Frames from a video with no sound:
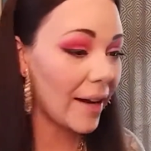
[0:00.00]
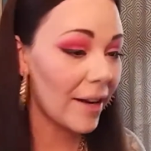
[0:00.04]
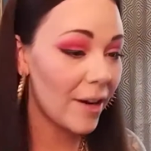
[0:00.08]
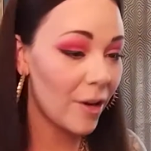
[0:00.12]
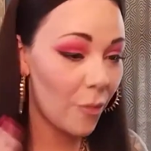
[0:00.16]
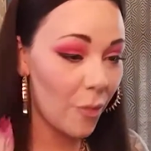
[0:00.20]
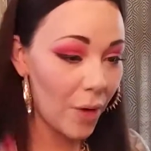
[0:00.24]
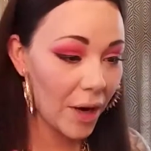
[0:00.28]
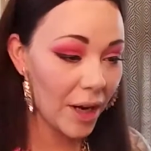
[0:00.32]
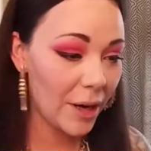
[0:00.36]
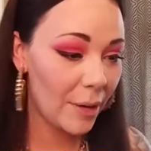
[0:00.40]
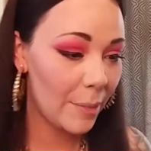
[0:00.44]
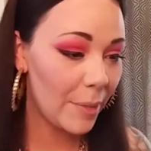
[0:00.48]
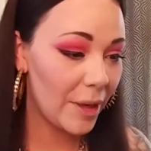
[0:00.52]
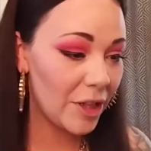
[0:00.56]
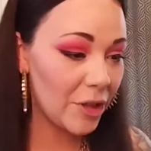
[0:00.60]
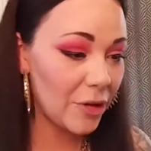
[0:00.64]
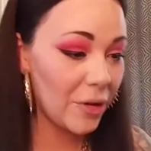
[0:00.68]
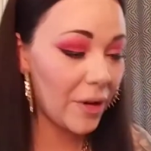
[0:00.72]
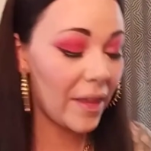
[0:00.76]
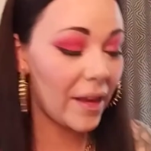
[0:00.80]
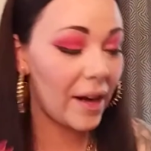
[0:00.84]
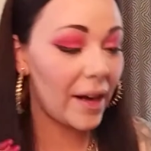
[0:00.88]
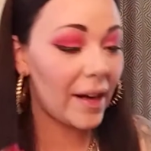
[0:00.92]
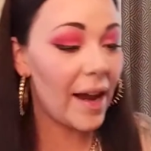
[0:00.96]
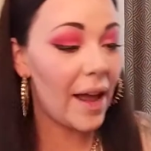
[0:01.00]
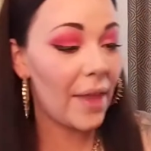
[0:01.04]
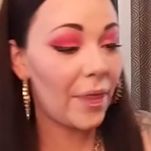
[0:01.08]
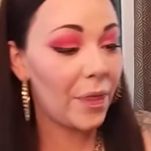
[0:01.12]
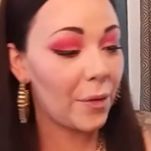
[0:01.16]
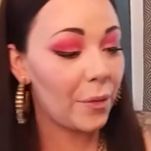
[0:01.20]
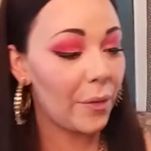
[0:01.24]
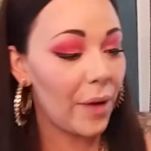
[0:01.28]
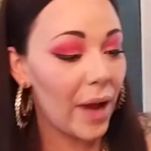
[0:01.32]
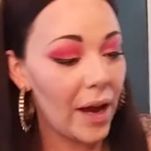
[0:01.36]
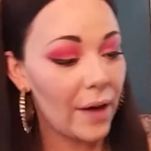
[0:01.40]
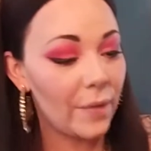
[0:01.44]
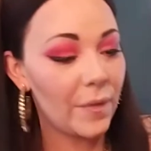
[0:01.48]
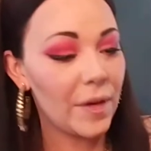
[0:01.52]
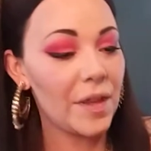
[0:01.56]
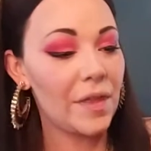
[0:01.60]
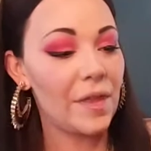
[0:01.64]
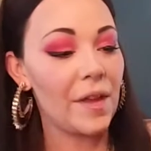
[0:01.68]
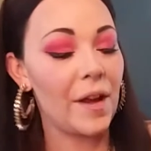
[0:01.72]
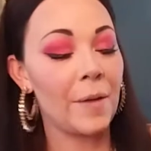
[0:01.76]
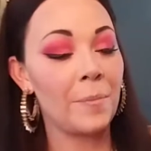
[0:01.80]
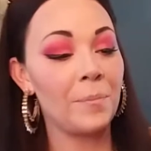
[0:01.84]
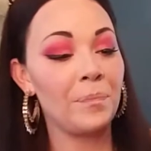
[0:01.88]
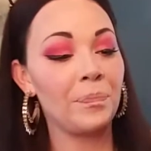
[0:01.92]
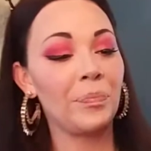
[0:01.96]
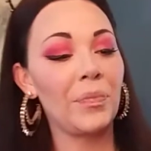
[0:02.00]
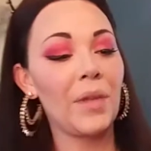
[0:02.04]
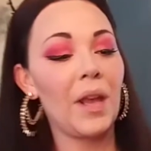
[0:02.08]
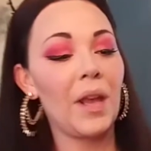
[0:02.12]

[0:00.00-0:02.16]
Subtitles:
And I wanted to make sure that I got through everything.